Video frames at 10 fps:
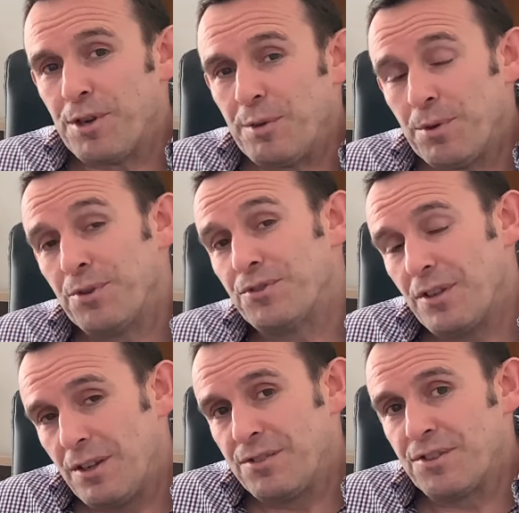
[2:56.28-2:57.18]
which is
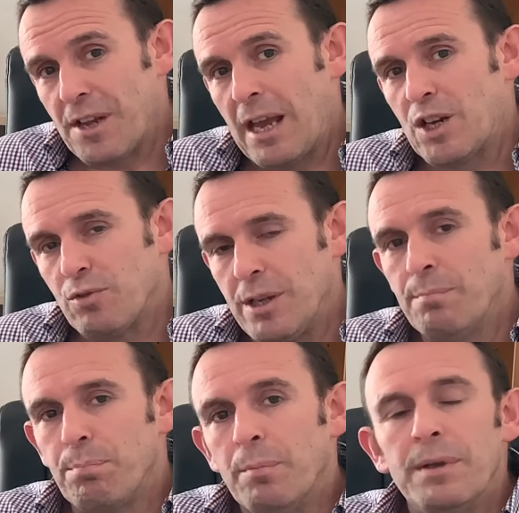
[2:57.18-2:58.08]
this actually
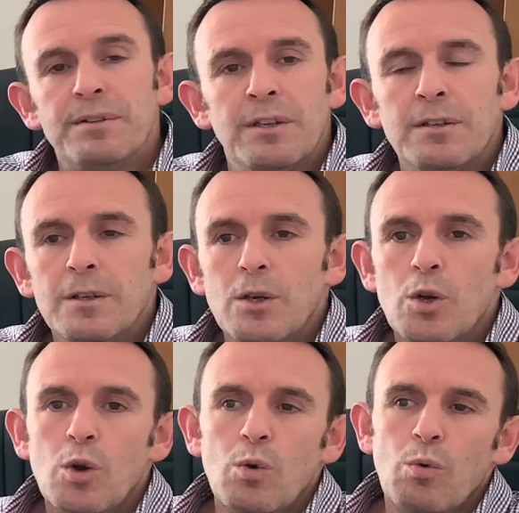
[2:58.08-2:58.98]
implemented?
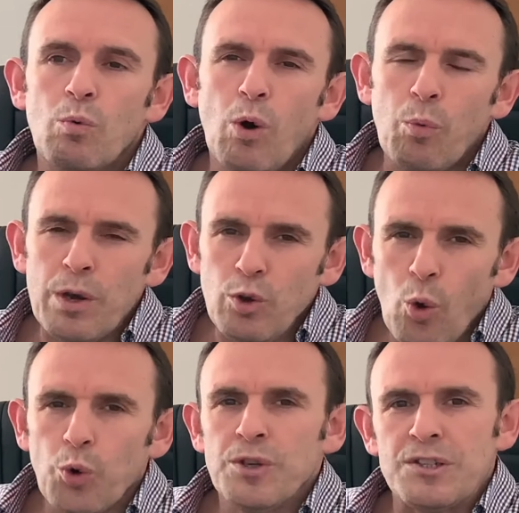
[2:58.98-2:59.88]
What we're
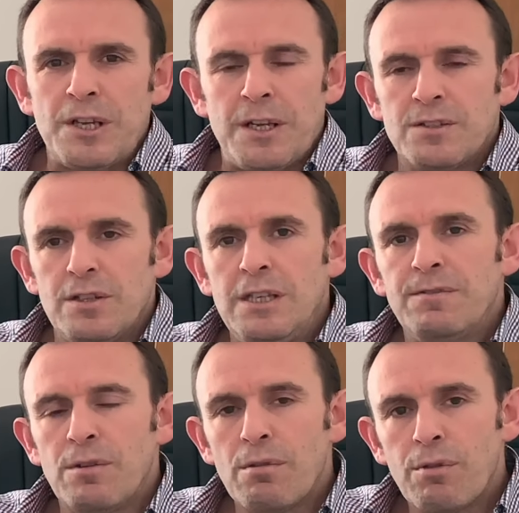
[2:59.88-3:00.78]
noticing is
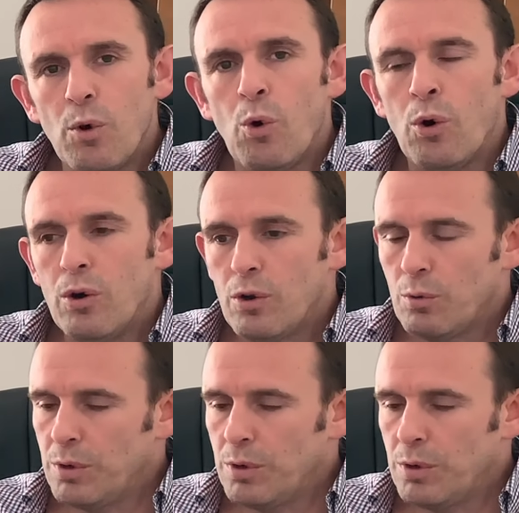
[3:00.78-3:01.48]
even though we